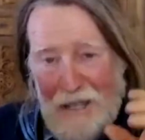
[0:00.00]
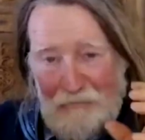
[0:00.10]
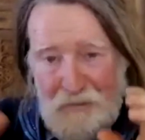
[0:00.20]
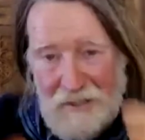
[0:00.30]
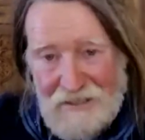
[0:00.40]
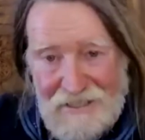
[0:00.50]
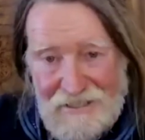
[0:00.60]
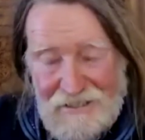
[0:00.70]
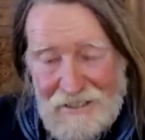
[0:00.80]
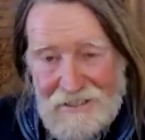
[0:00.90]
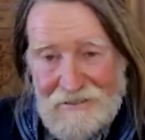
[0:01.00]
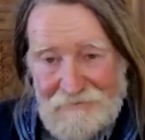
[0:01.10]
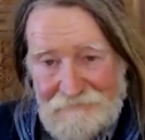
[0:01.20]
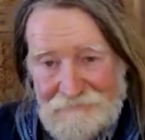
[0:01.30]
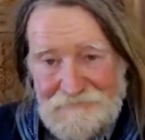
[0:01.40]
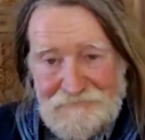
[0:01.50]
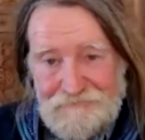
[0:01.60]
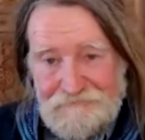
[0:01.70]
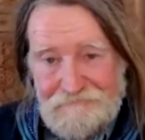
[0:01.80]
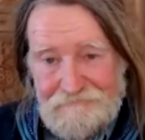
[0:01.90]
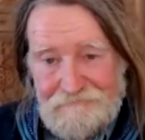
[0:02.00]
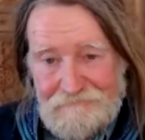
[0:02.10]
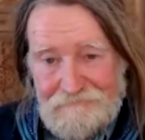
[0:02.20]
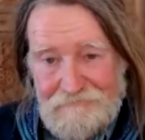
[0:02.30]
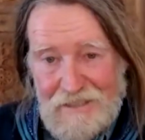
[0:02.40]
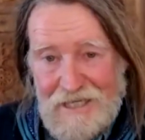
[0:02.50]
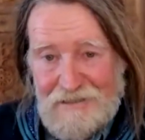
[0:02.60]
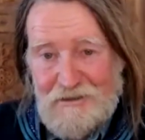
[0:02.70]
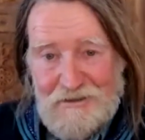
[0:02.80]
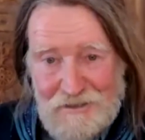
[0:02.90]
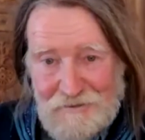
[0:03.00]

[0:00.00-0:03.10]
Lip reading: and plunk in dying and ask yourself,